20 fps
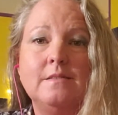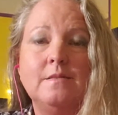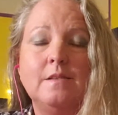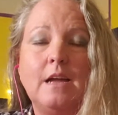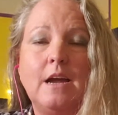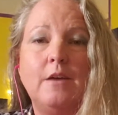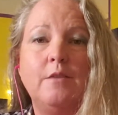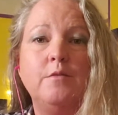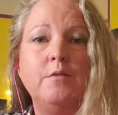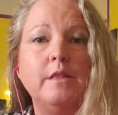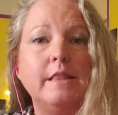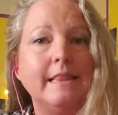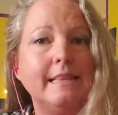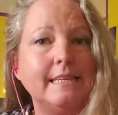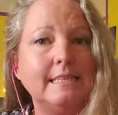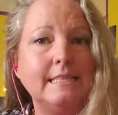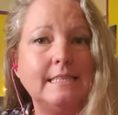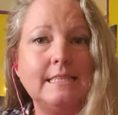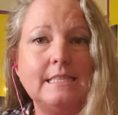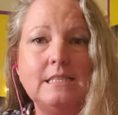And
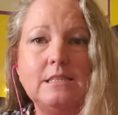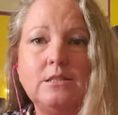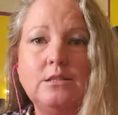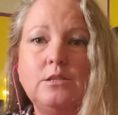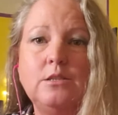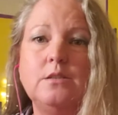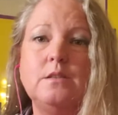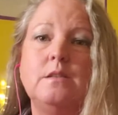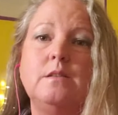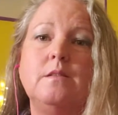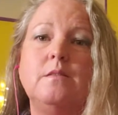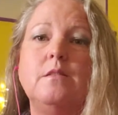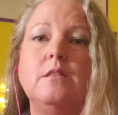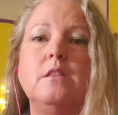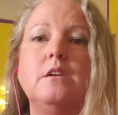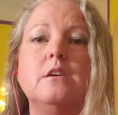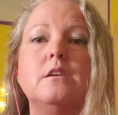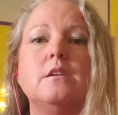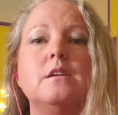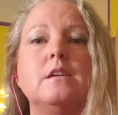listen
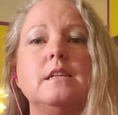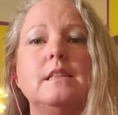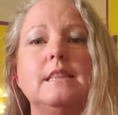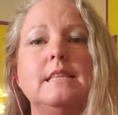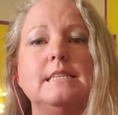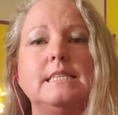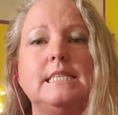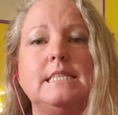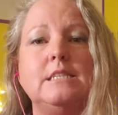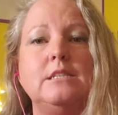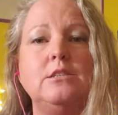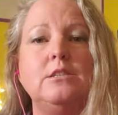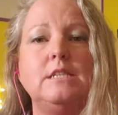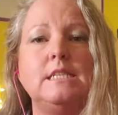to